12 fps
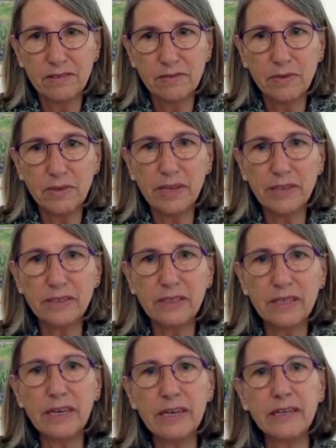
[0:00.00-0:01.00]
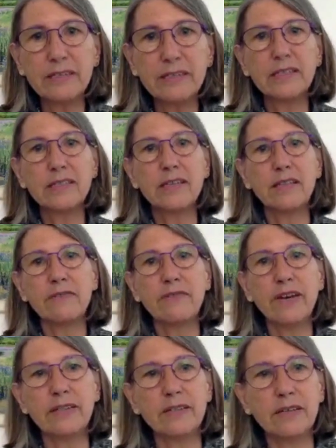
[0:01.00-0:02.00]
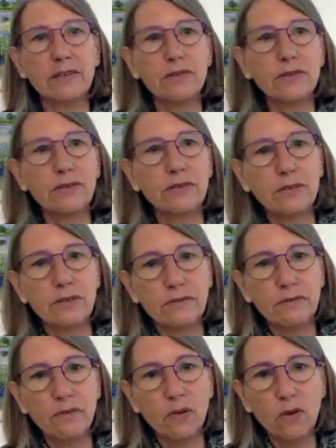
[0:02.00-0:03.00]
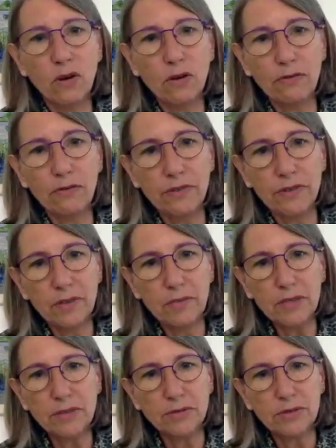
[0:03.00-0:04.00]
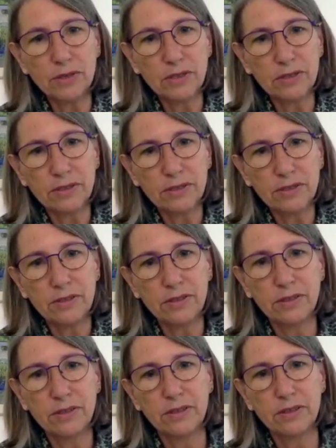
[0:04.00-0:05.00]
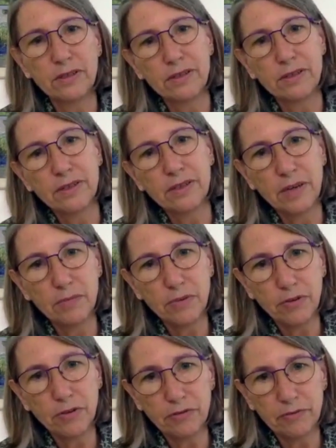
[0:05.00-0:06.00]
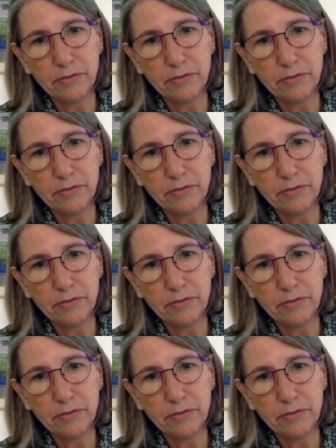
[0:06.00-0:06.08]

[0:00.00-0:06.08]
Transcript: Well, that's the thing is that the fat cells fall off and then the muscle starts to improve.